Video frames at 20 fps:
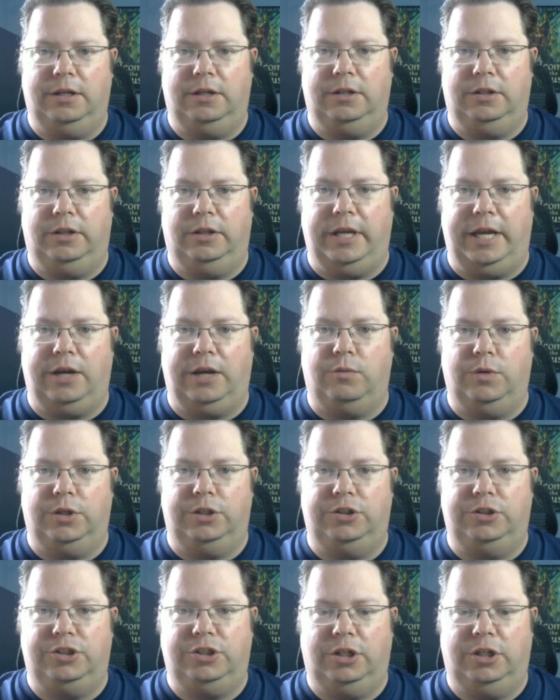
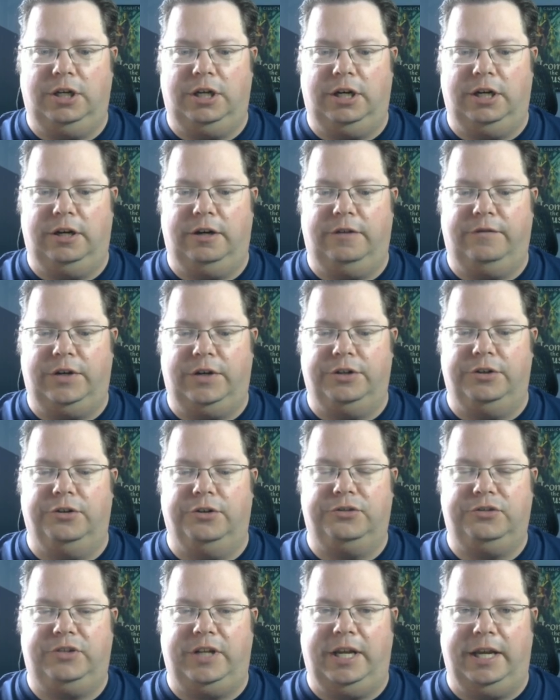language of
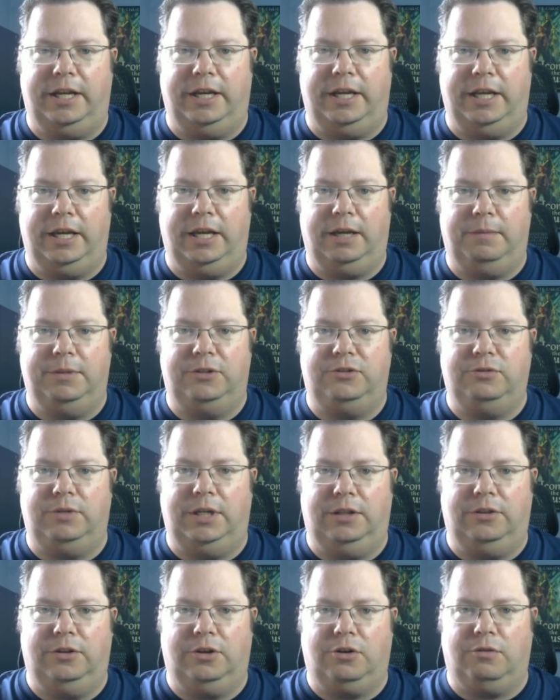understanding
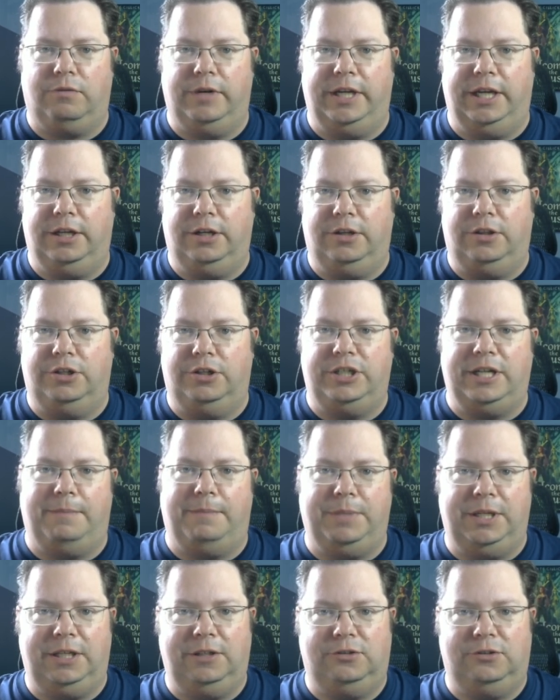between the Korean and the
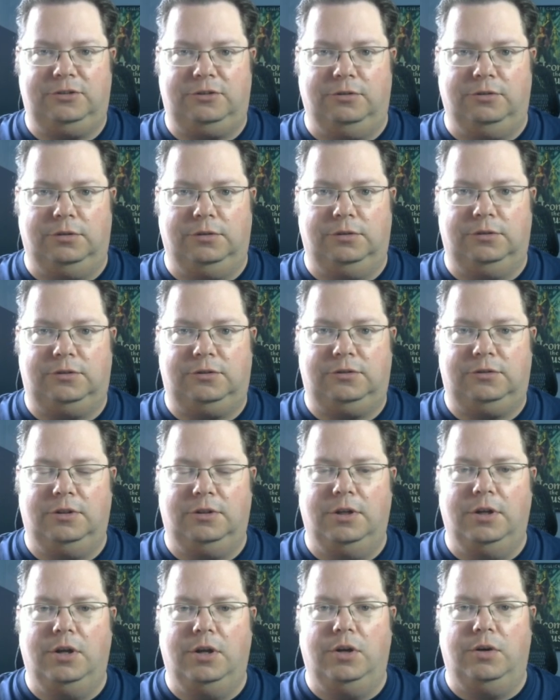Japanese students,
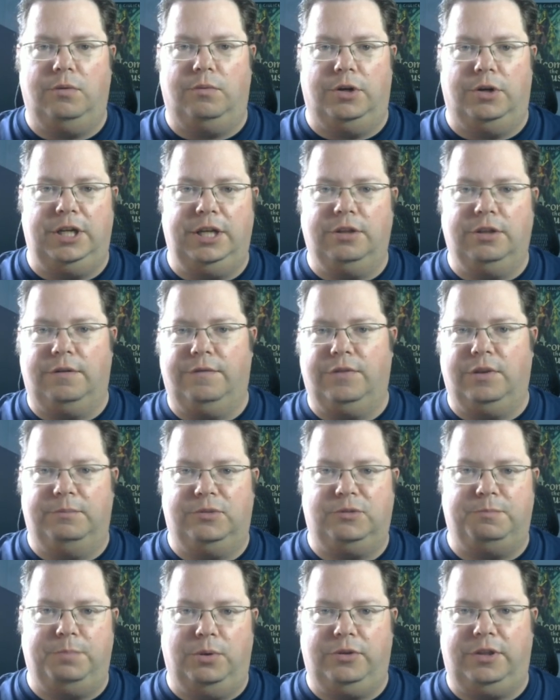where neither of them
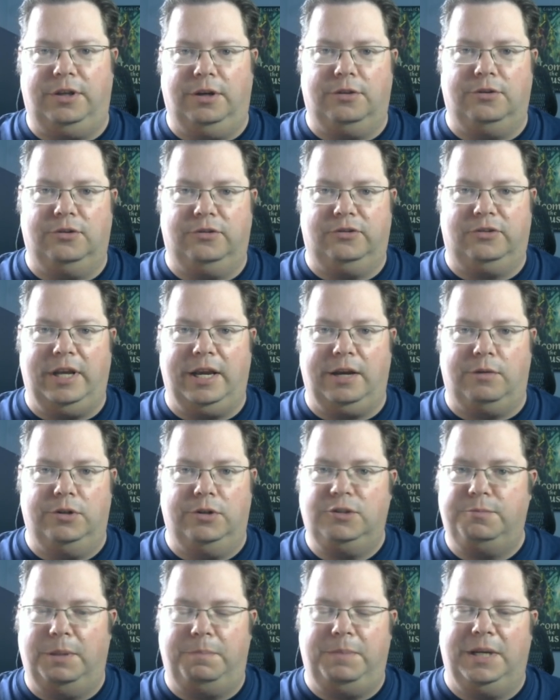spoke the other's
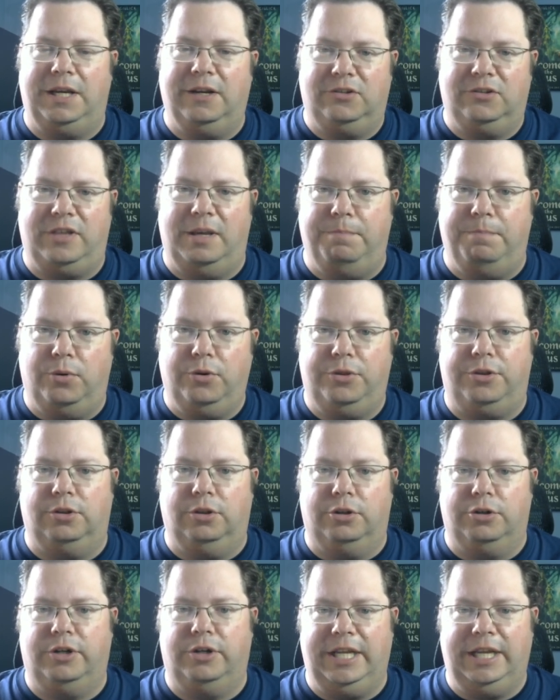language, but because they both had
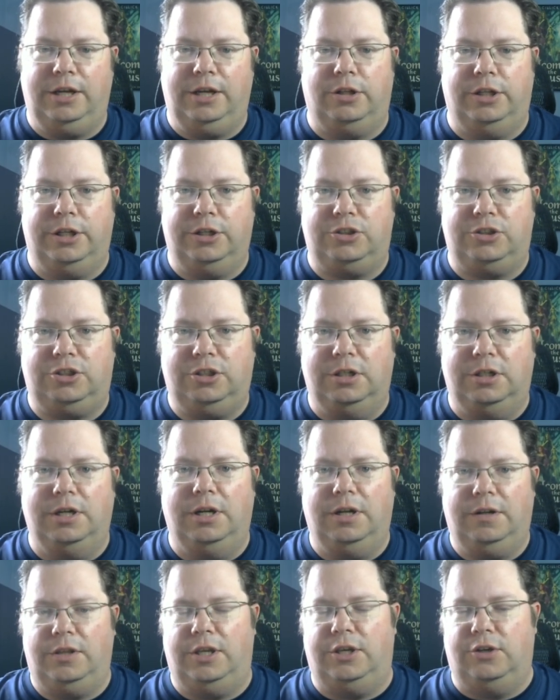learned English,
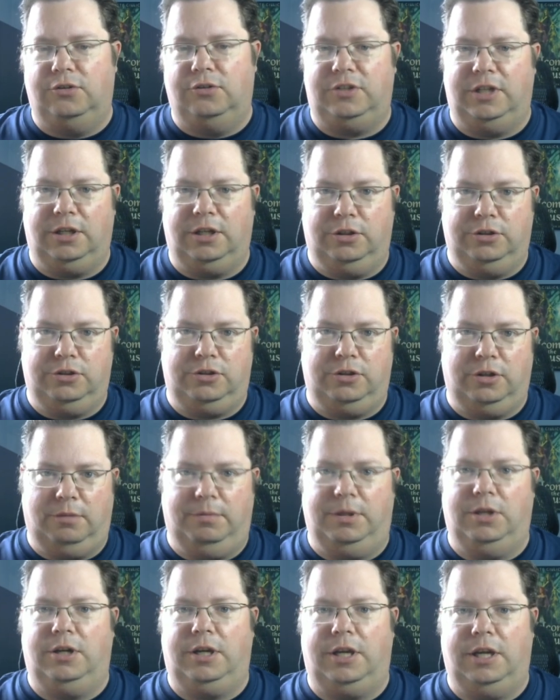they used English to
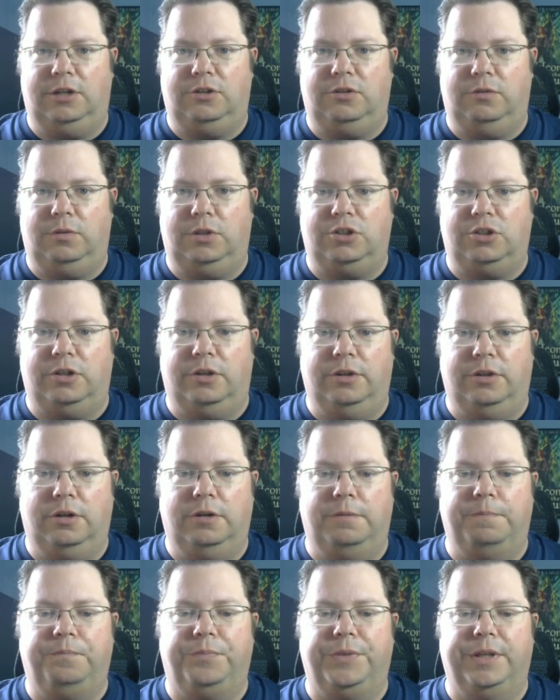communicate to each other.
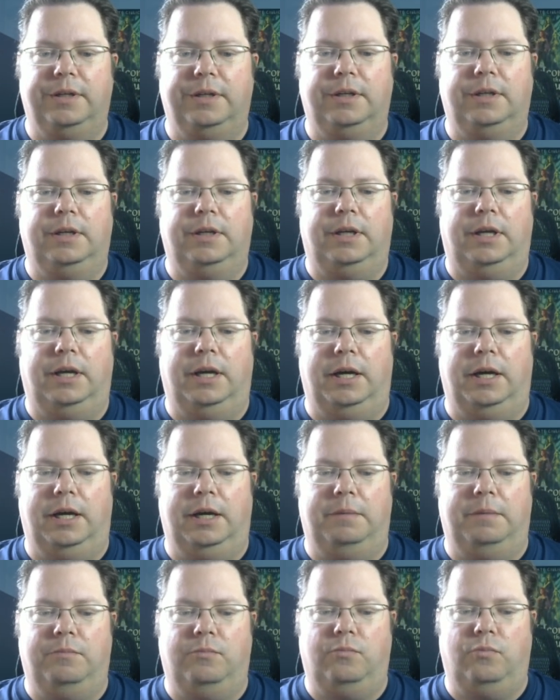
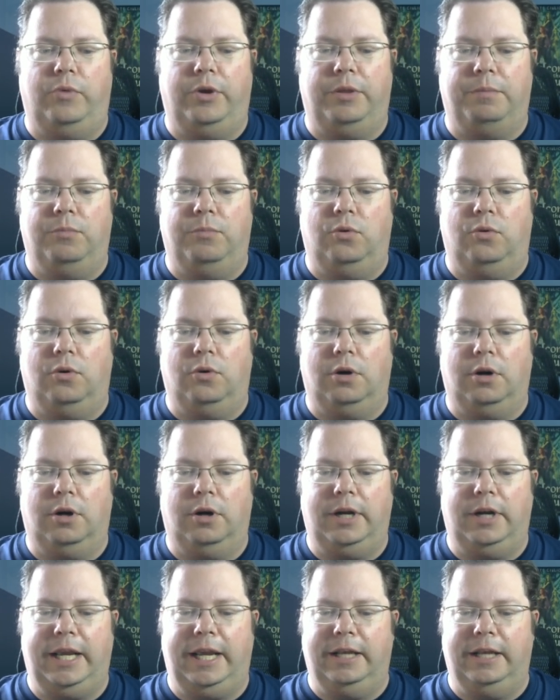With
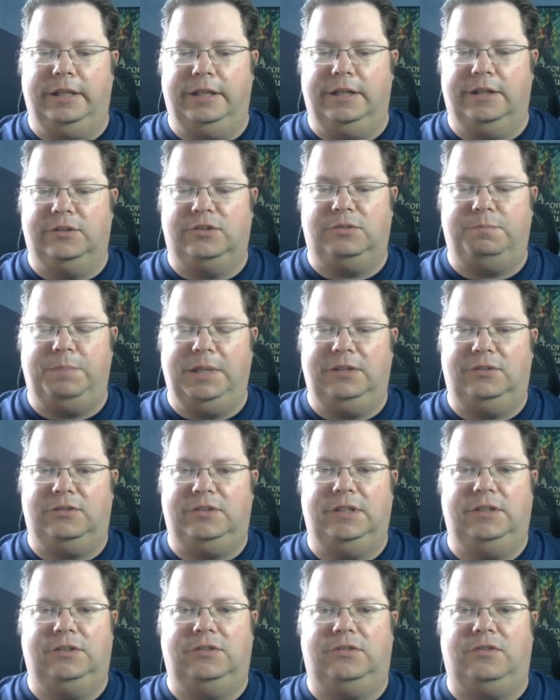more alien
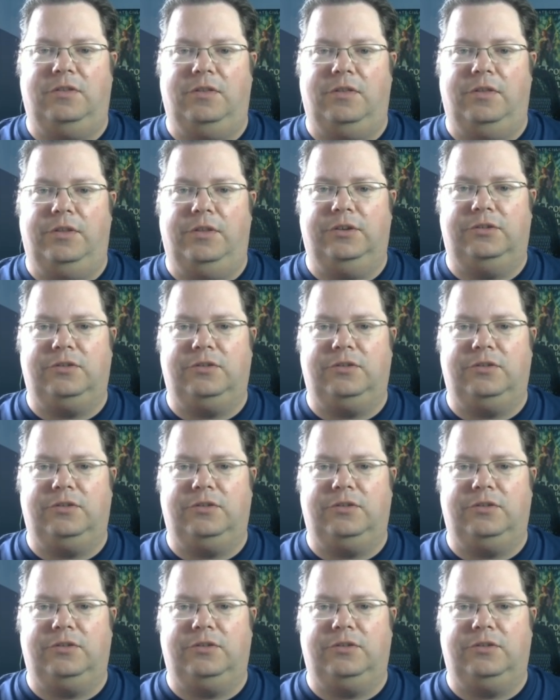species, this